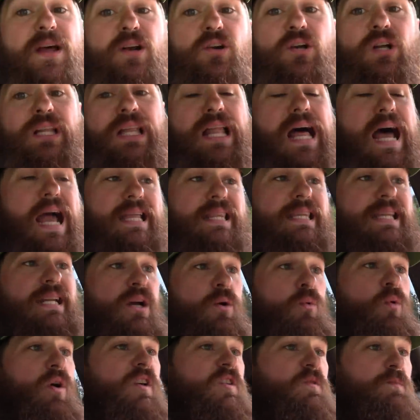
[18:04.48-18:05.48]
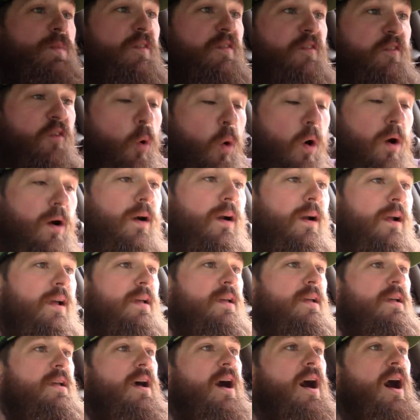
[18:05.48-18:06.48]
better aligned than it was before,
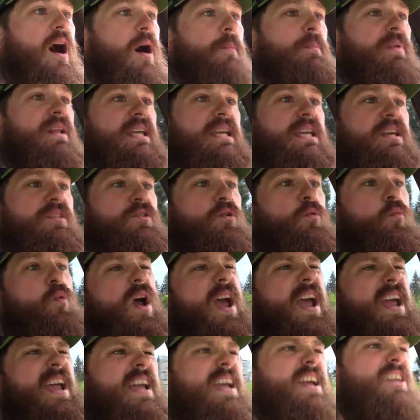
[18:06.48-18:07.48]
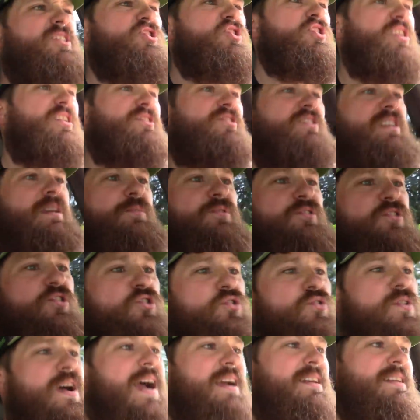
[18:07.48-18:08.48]
but either way, it just seems to
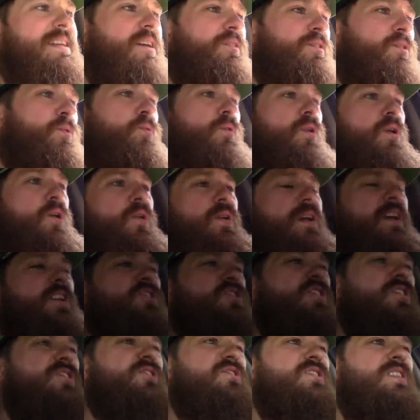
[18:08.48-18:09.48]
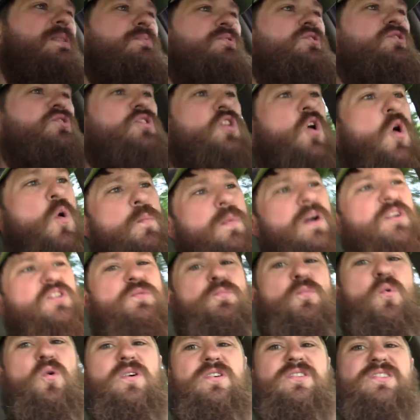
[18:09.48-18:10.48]
track down the road. It just seems so
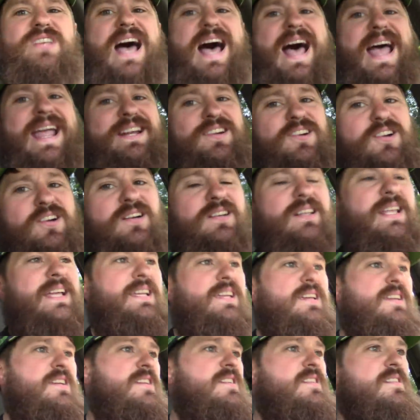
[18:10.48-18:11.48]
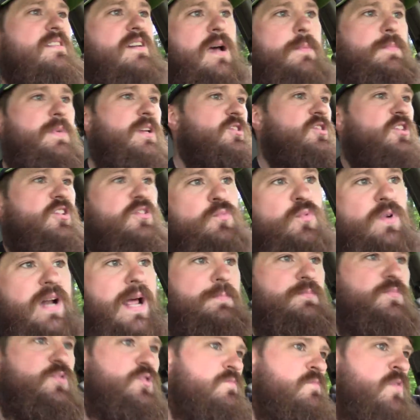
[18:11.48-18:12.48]
much more tighter. Like, I mean, just when
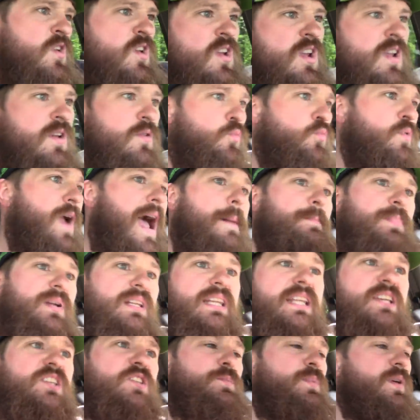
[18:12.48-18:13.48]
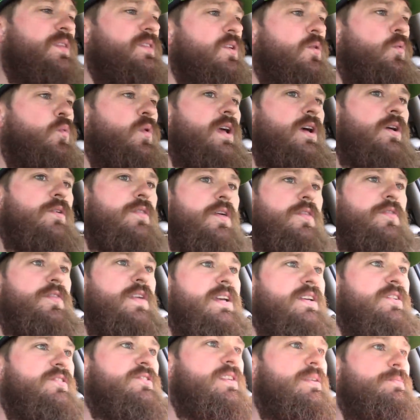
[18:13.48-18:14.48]
I'm rapidly spin the wheel, the
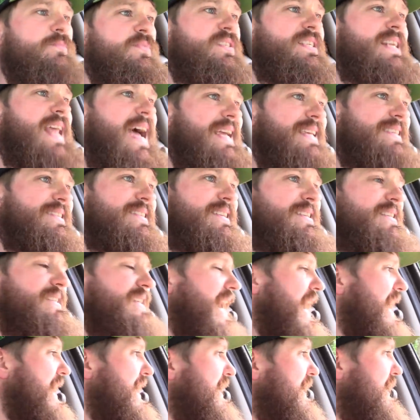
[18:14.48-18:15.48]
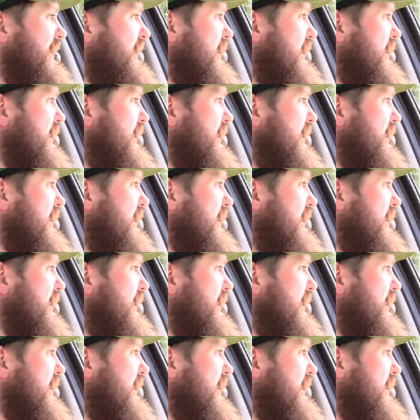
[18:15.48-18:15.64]
thing seems nice and tight